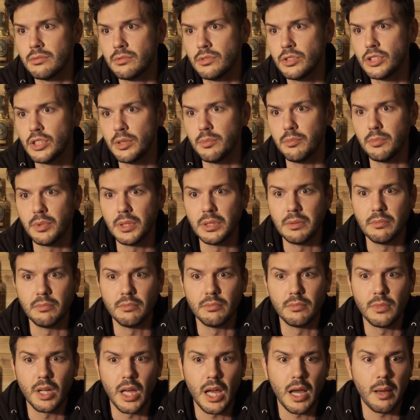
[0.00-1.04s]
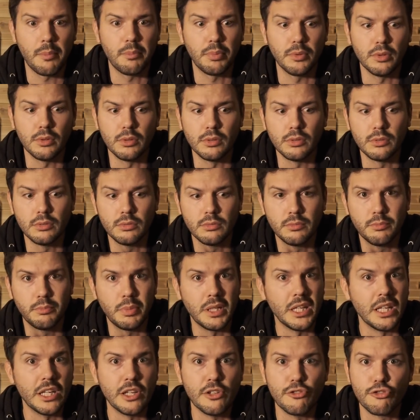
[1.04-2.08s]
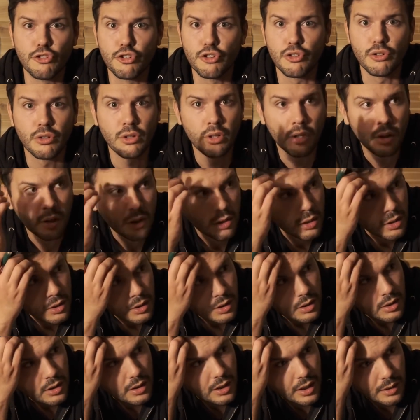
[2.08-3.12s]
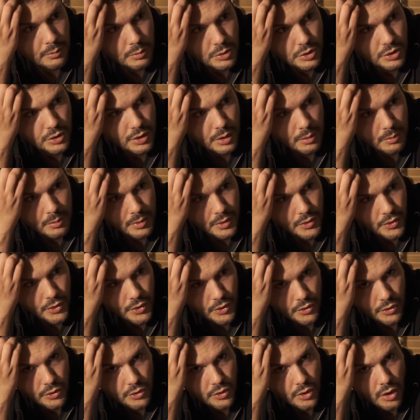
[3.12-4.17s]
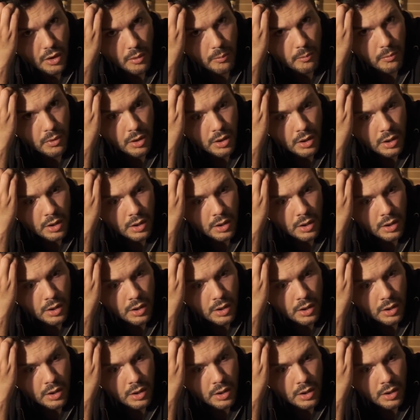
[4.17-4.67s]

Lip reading: Jim Beam apple, peach. I'm sure I'm missing some.